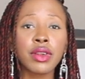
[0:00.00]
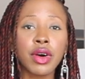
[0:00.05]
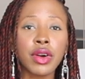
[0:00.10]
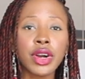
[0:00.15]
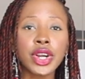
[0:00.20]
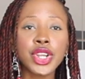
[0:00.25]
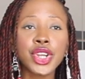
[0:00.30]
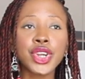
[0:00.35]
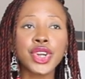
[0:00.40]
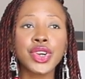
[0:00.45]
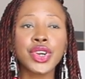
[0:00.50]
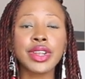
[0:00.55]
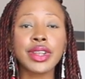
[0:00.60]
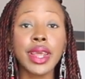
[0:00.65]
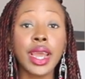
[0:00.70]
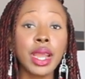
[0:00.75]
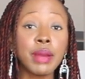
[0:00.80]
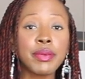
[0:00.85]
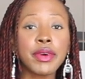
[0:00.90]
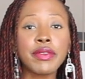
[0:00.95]
darker
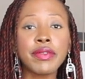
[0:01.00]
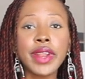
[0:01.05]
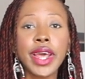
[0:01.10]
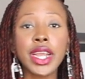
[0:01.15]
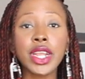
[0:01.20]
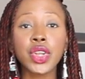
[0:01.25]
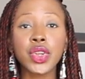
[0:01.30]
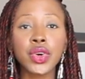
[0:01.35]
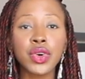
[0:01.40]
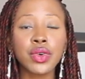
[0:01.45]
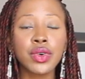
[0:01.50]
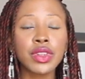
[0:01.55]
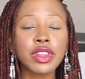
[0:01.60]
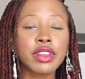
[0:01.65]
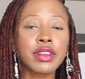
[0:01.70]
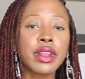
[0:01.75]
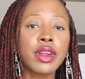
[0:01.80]
type of like tones,